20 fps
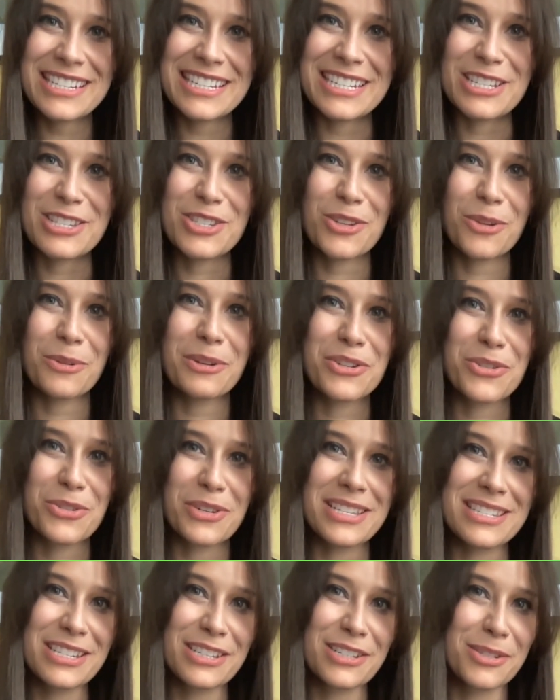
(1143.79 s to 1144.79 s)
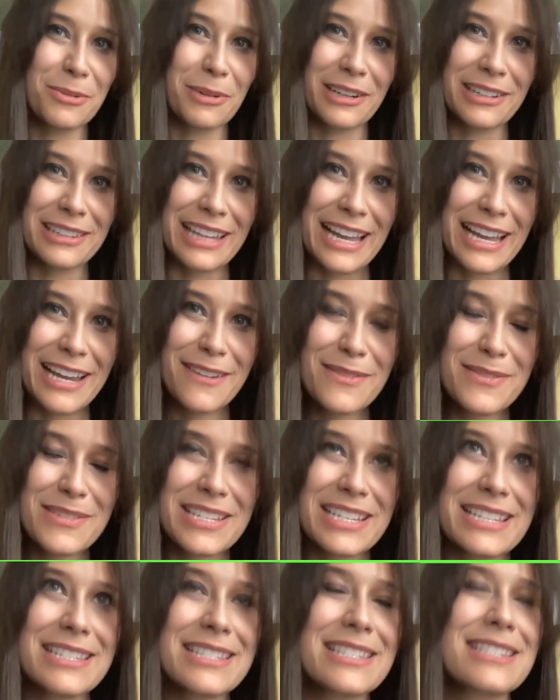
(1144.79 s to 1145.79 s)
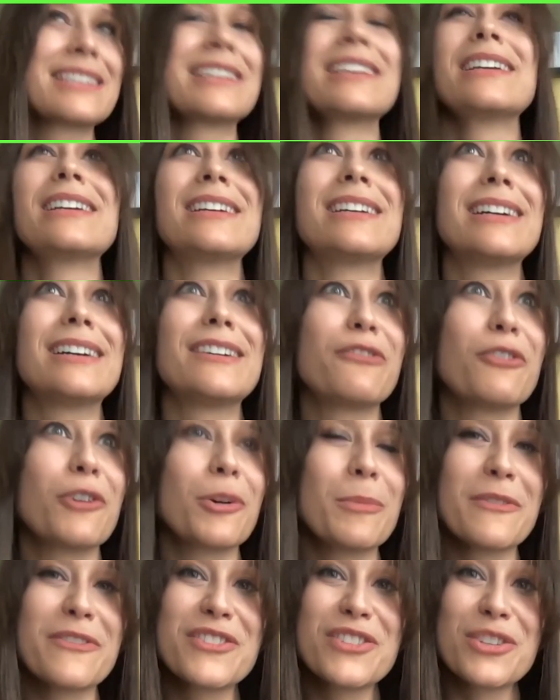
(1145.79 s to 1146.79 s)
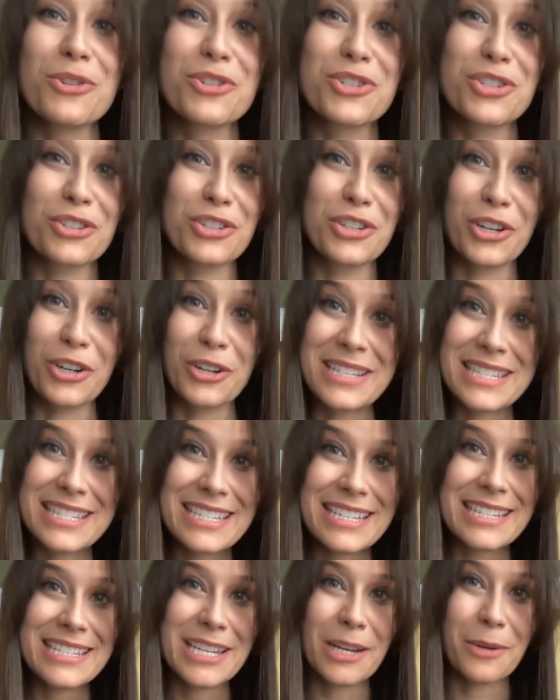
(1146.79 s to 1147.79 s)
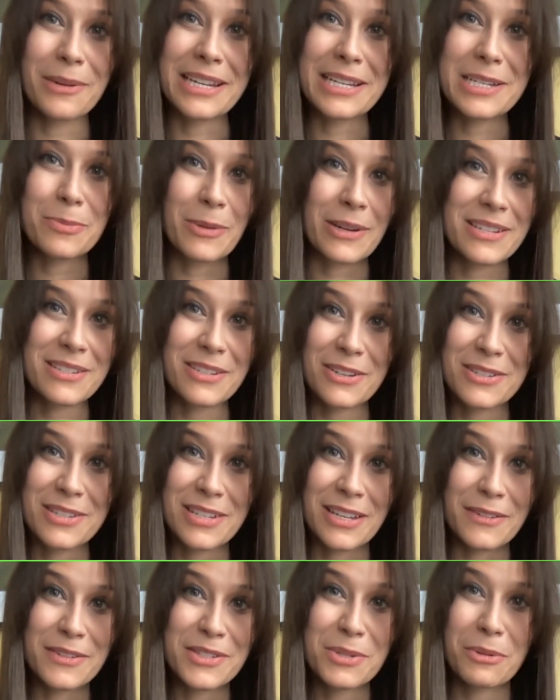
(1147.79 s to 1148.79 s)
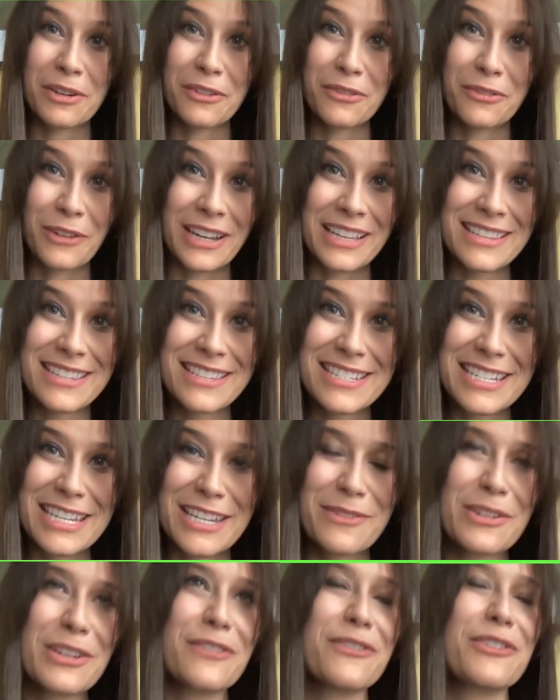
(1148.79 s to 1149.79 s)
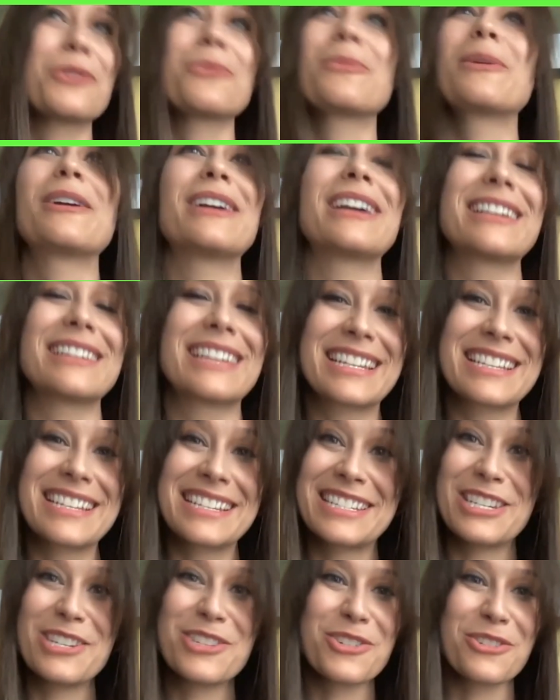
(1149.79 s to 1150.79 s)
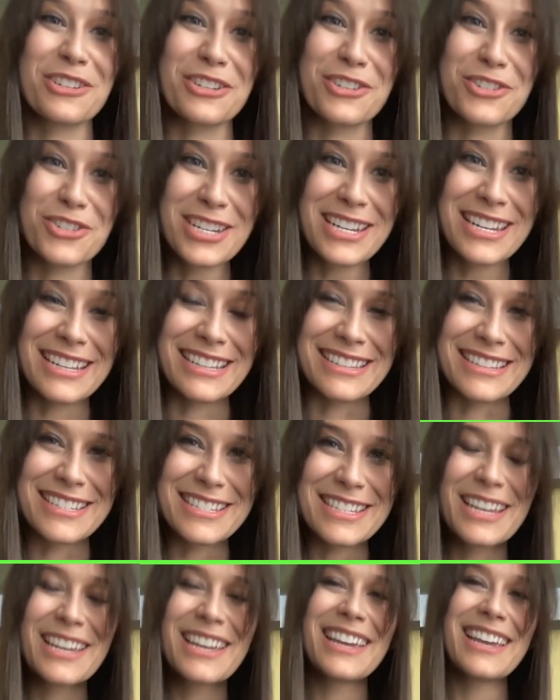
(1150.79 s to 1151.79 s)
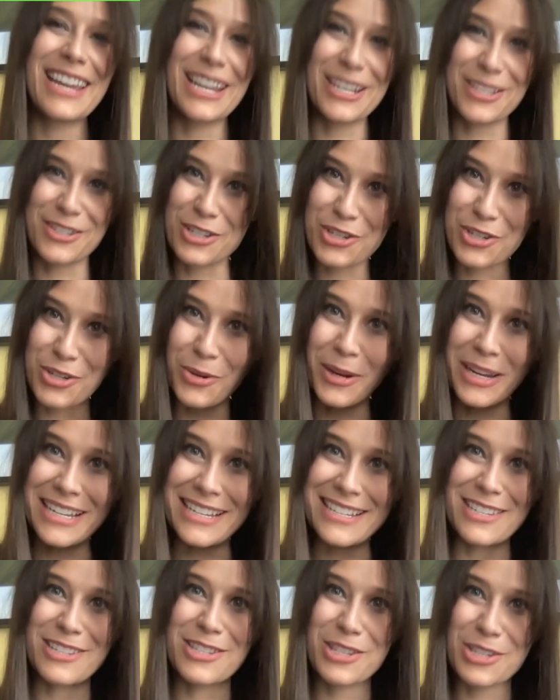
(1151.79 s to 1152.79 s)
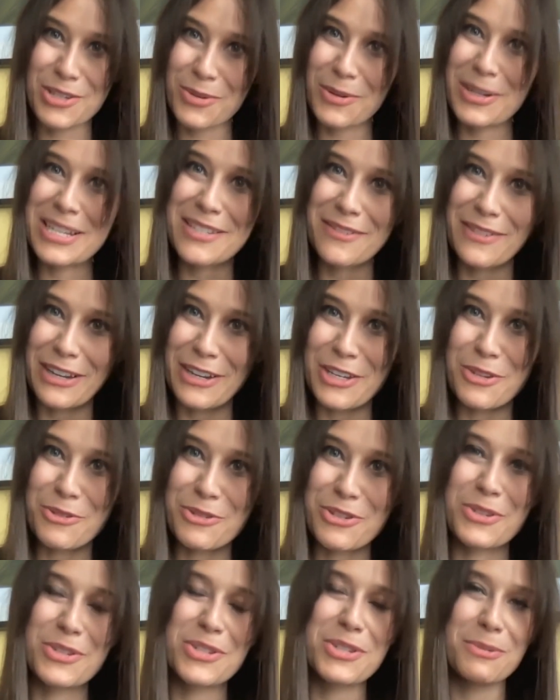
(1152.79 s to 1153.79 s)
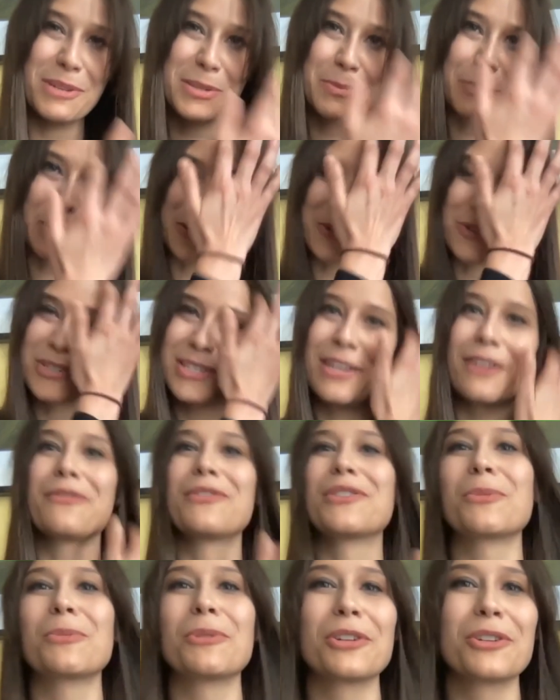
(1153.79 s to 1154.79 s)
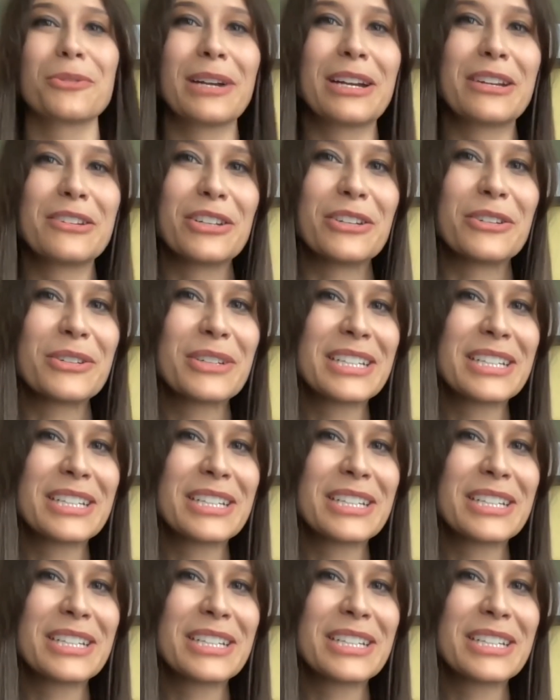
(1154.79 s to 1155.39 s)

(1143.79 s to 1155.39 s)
It's so intrinsic to our lives. It's a form of social currency. It's how we express ourselves to our friends. Even if you're wearing like a t-shirt and jeans, it's a choice. It's a choice of how you choose to express yourself in the world around you.